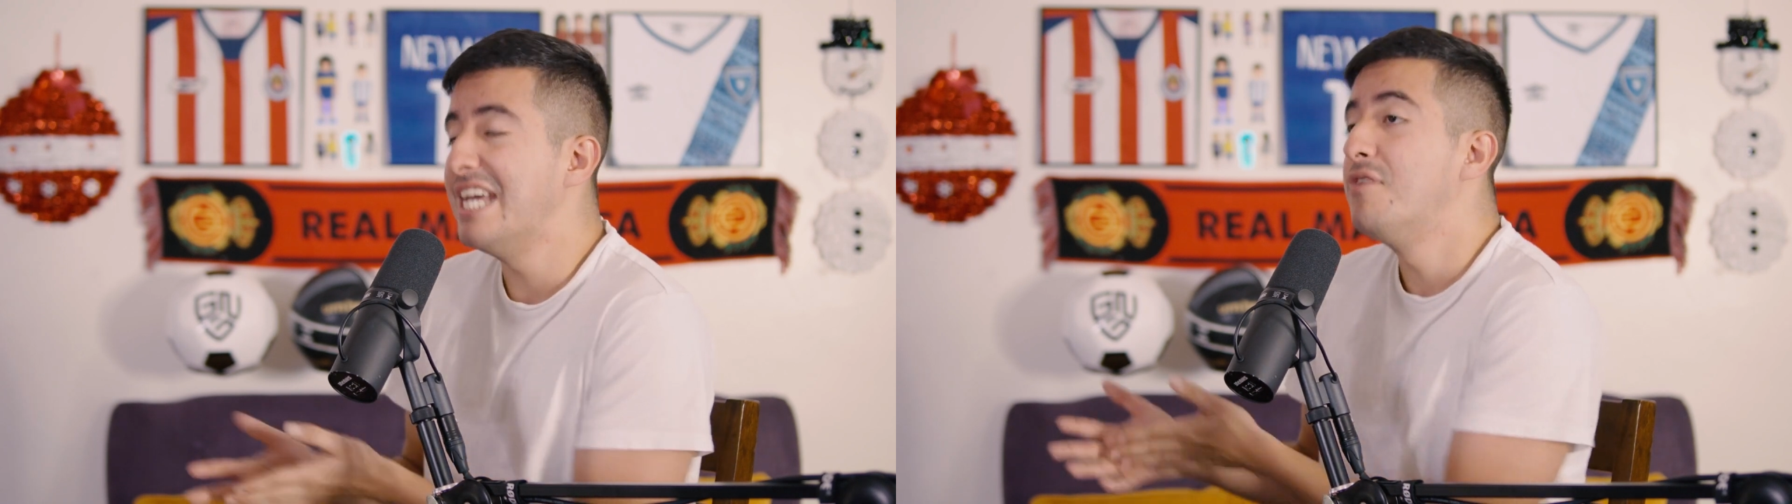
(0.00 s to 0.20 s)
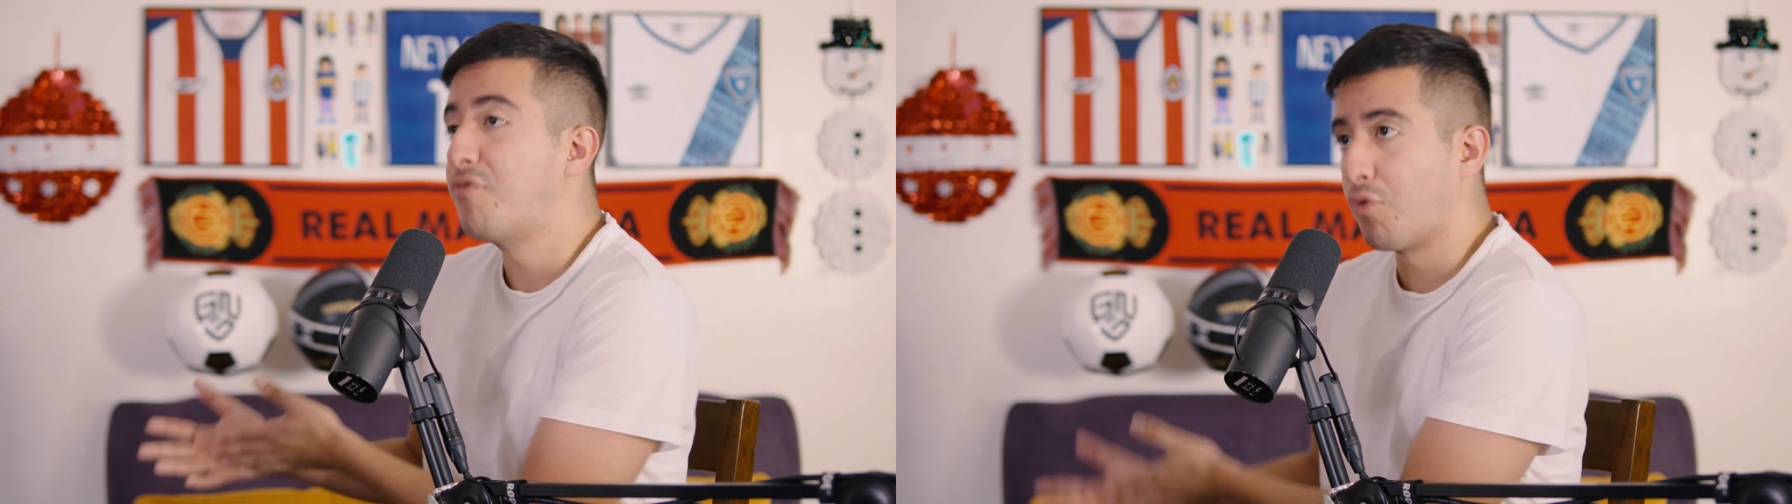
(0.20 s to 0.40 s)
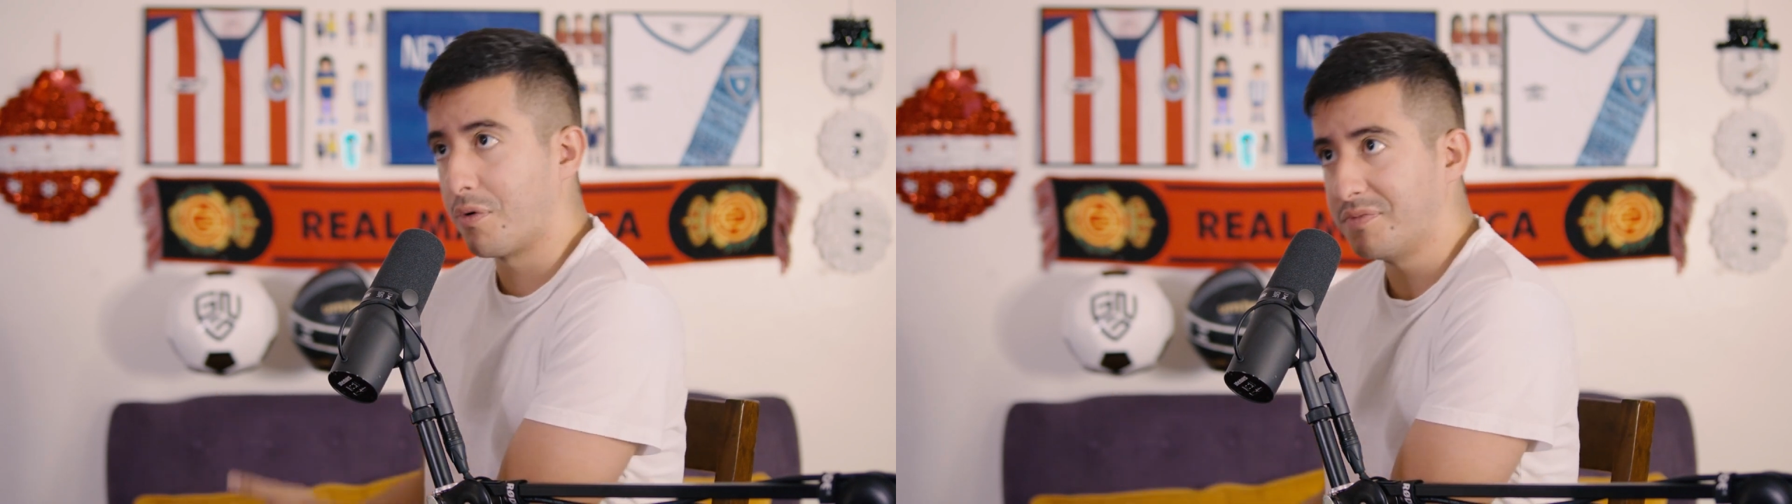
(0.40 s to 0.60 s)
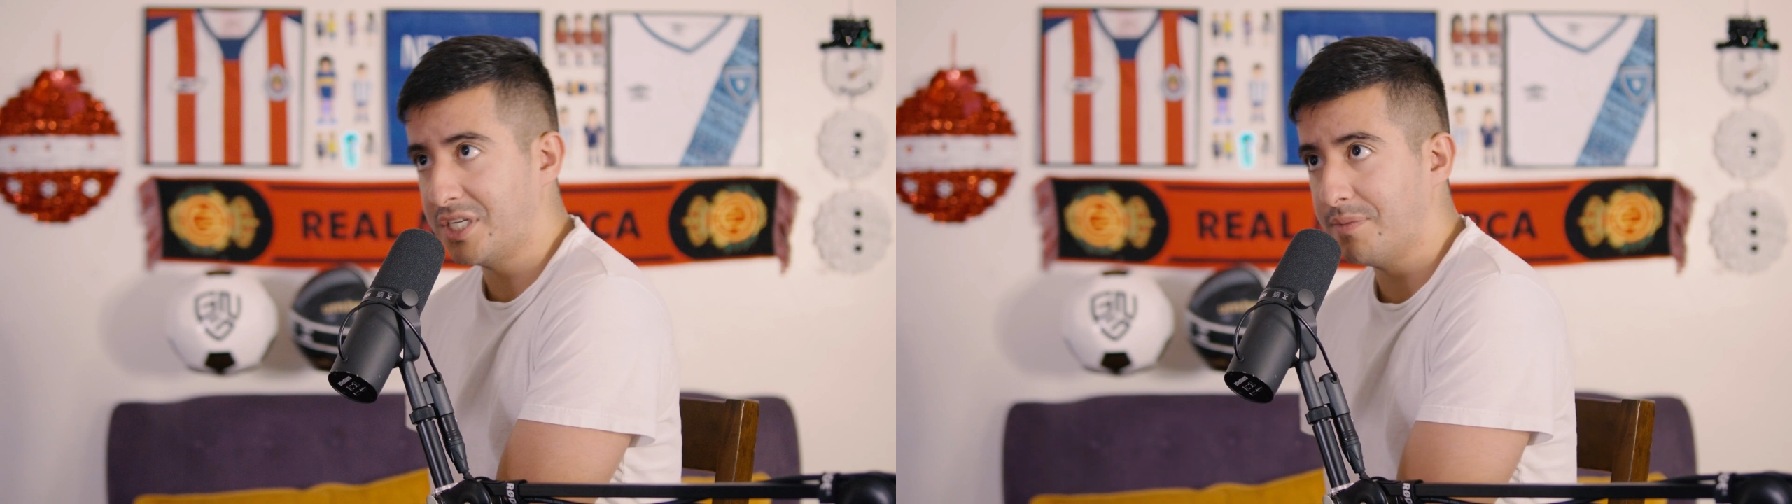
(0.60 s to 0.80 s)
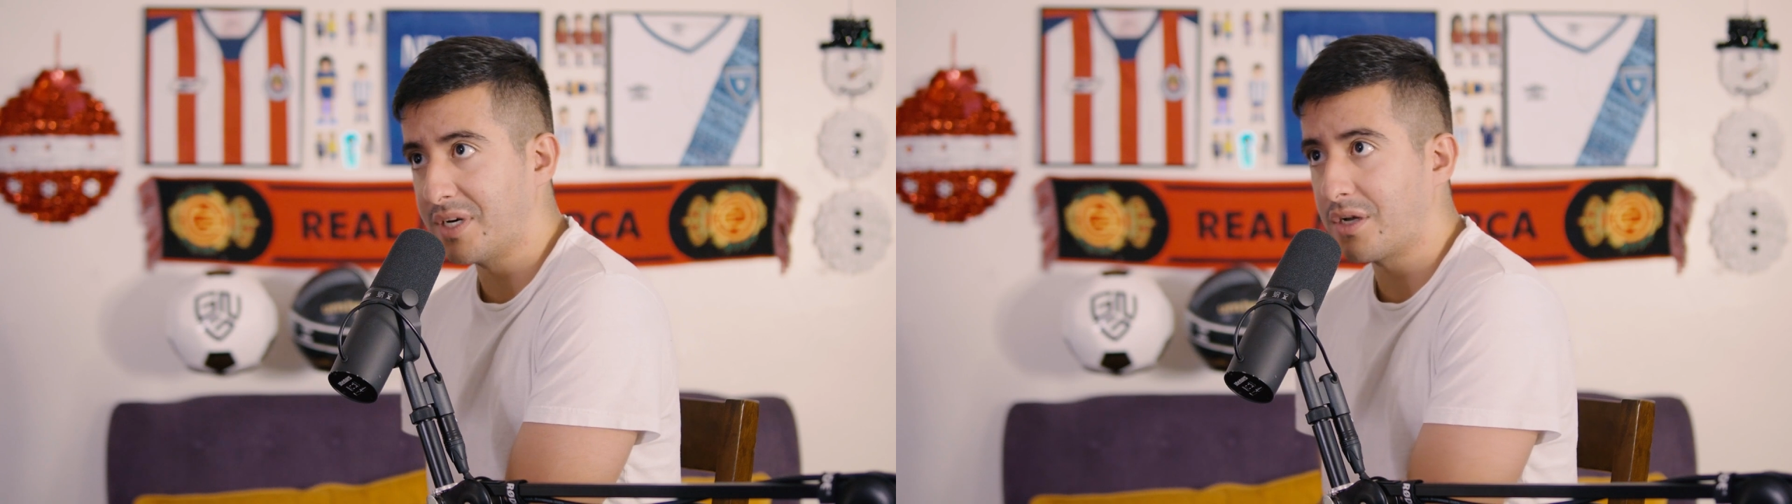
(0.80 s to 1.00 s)
informed
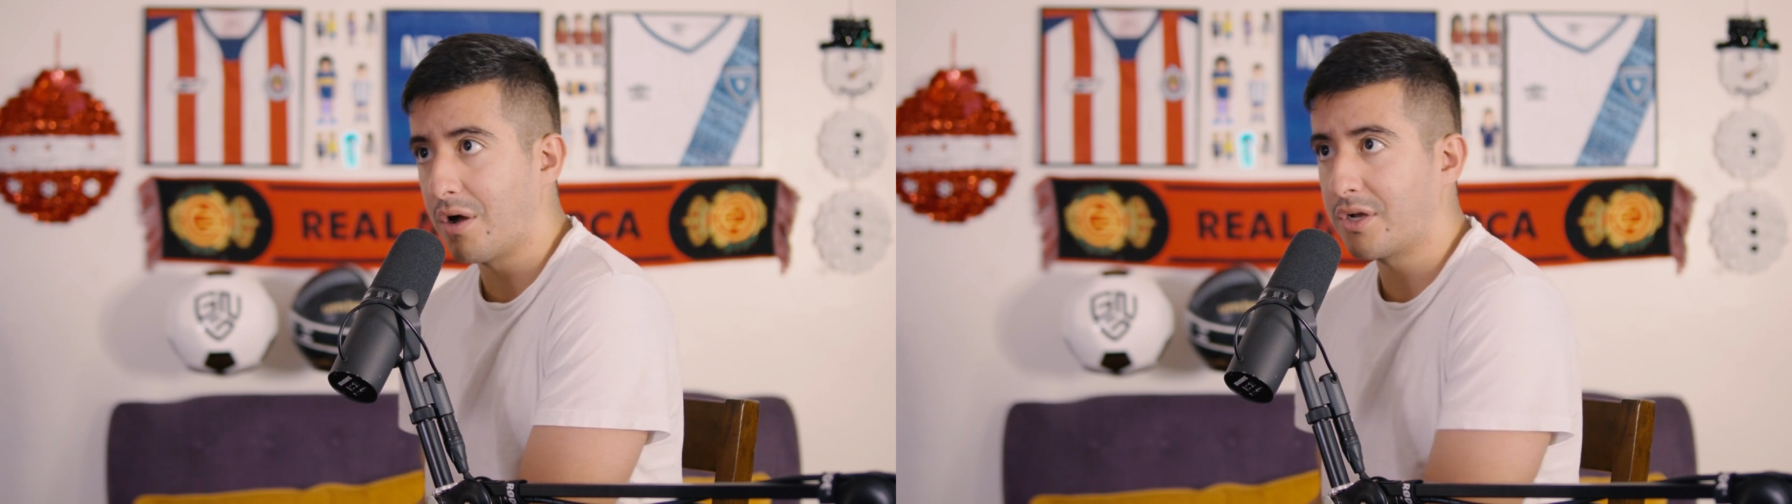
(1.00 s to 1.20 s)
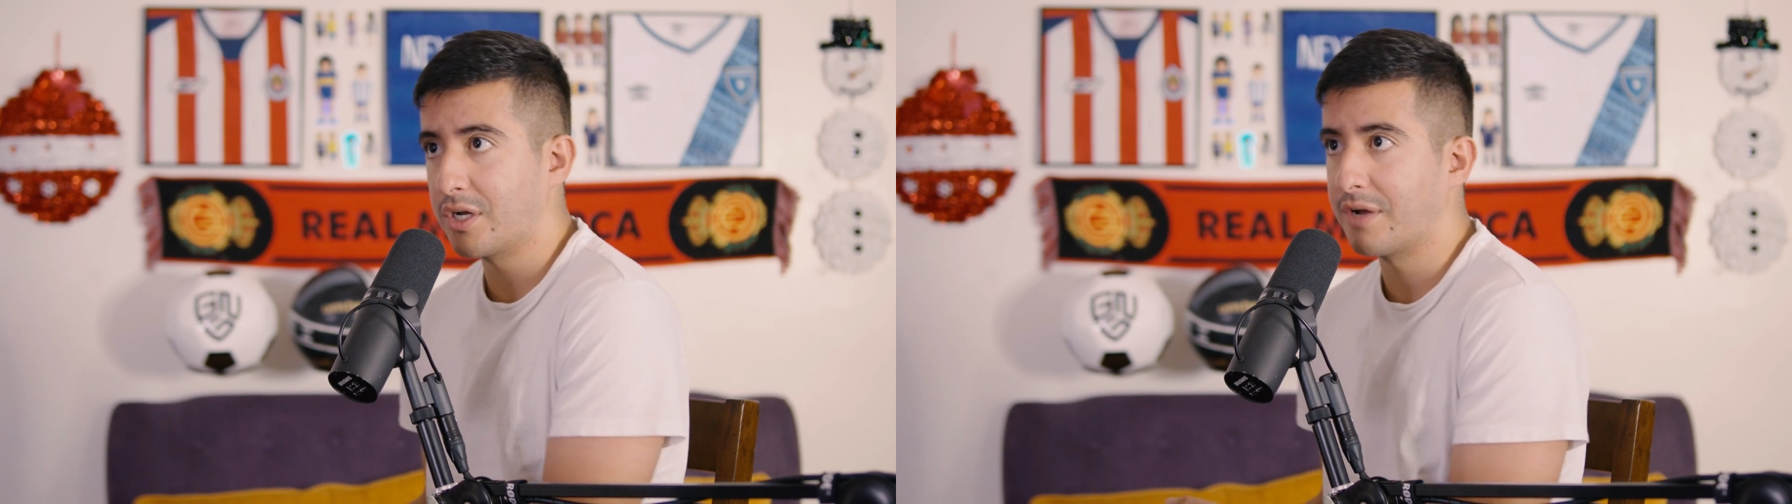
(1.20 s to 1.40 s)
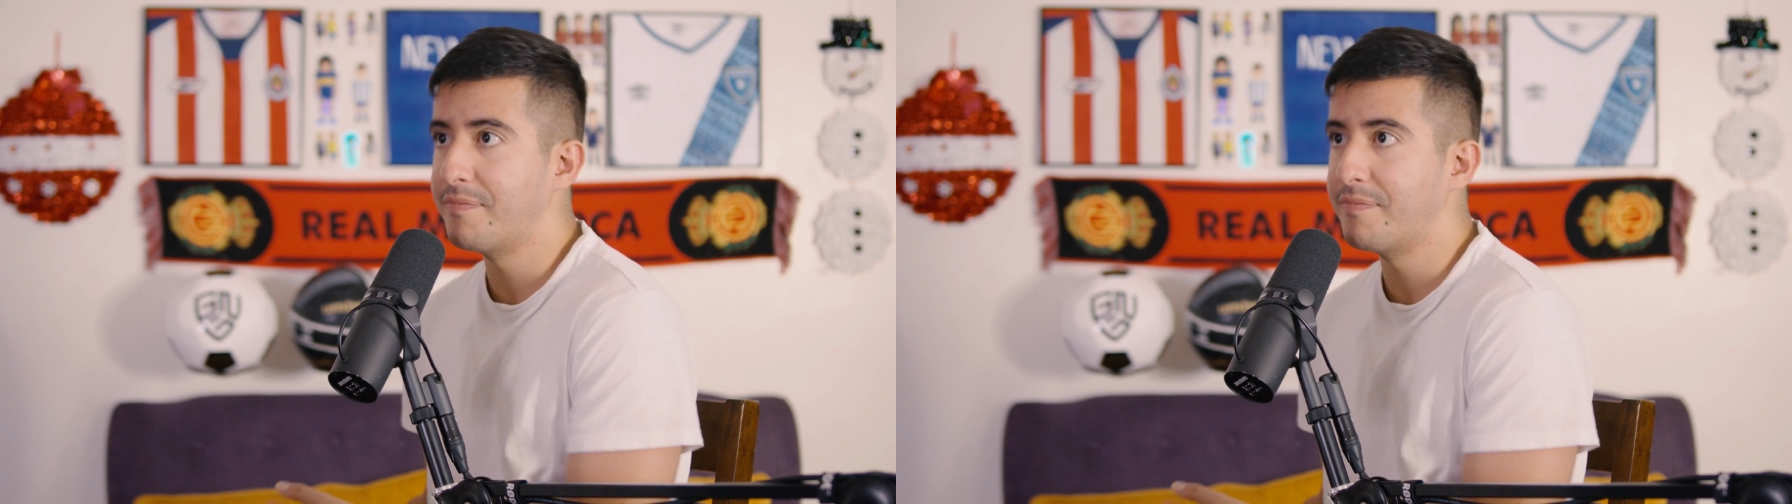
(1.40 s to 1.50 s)
team in CONCACAF.